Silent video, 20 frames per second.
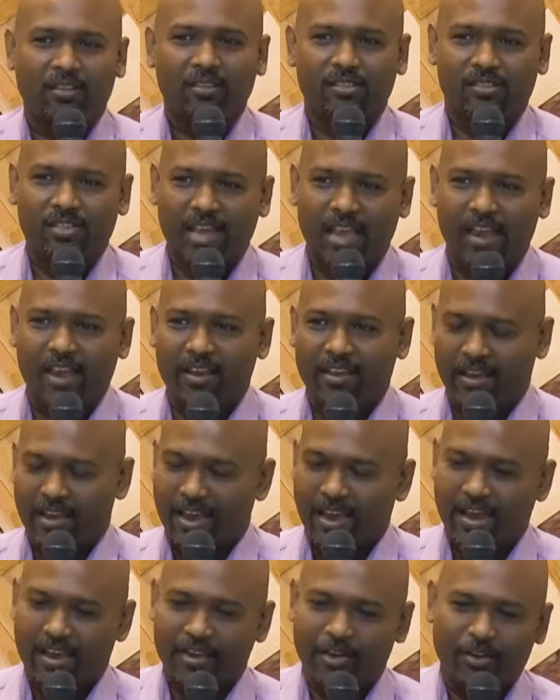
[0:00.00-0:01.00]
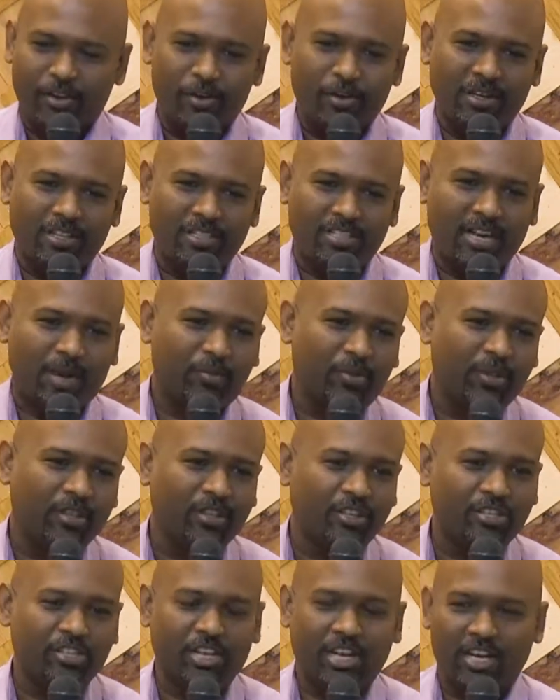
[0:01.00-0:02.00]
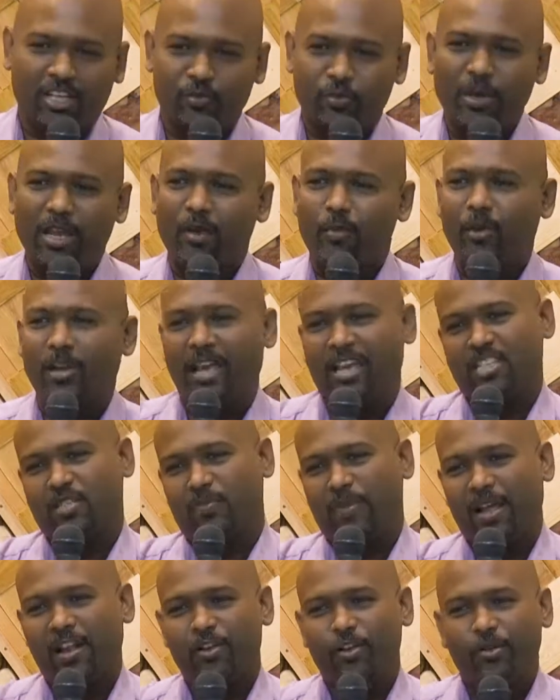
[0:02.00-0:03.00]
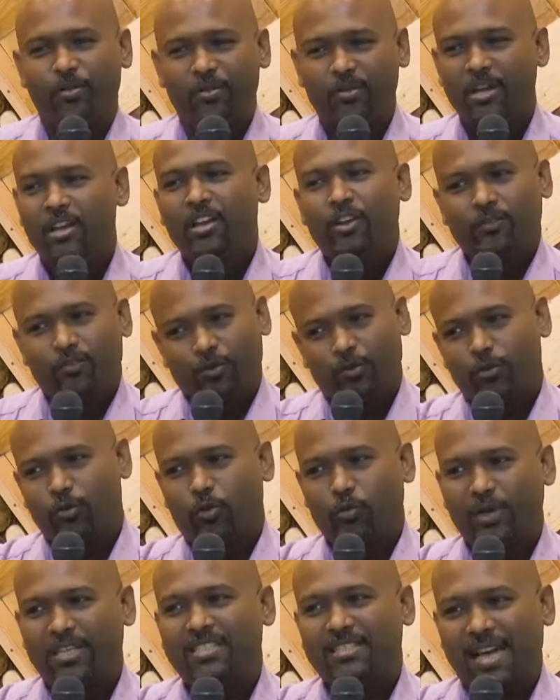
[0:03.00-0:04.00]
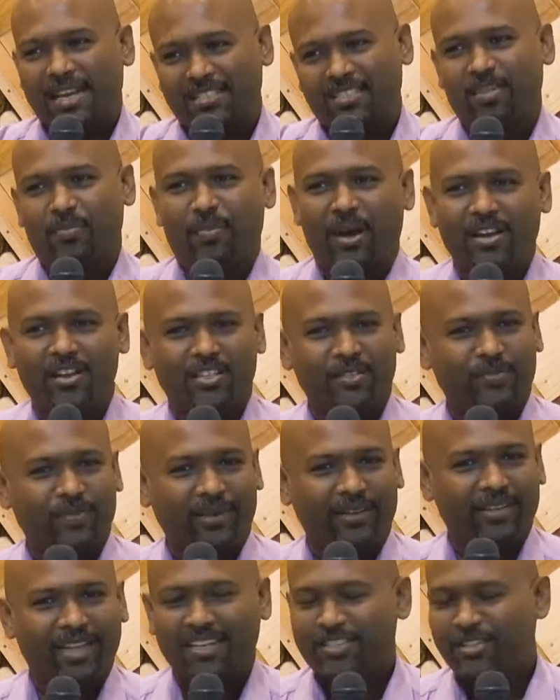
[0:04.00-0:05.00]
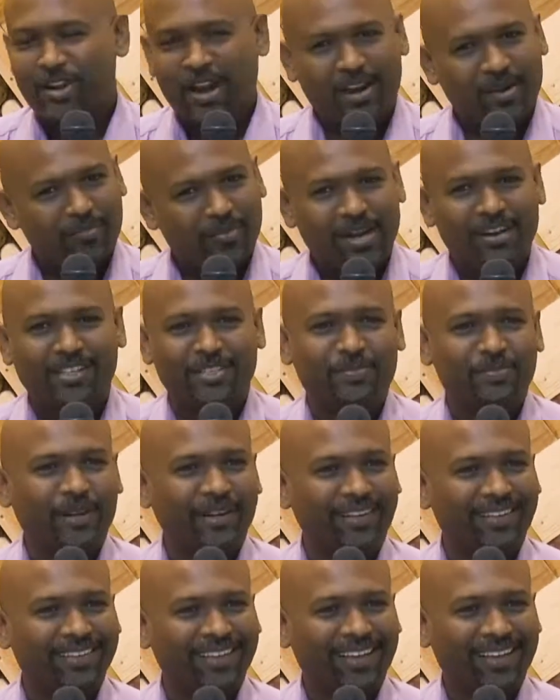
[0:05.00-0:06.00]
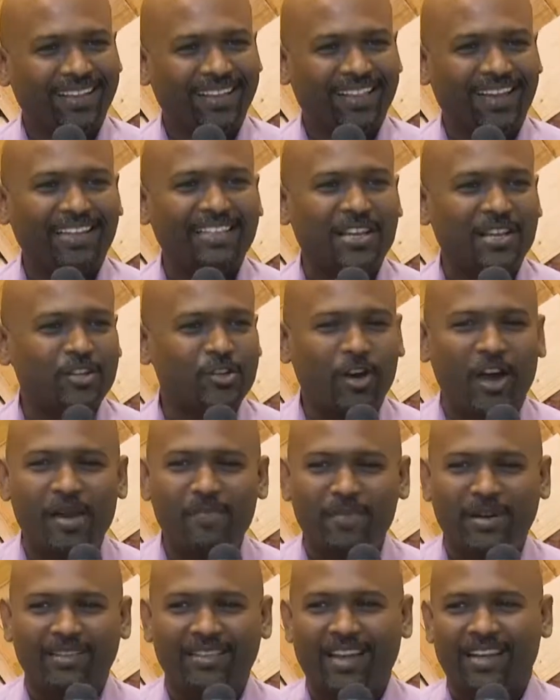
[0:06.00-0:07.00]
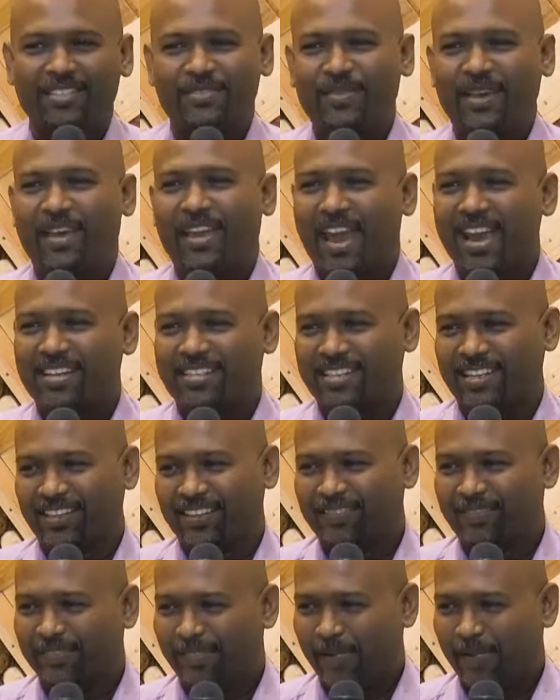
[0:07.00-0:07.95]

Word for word: Saying, hey, you're disrupting the church. We will expel you for two weeks. That's the punishment. That's not a punishment. That's enjoyment. That is vacation.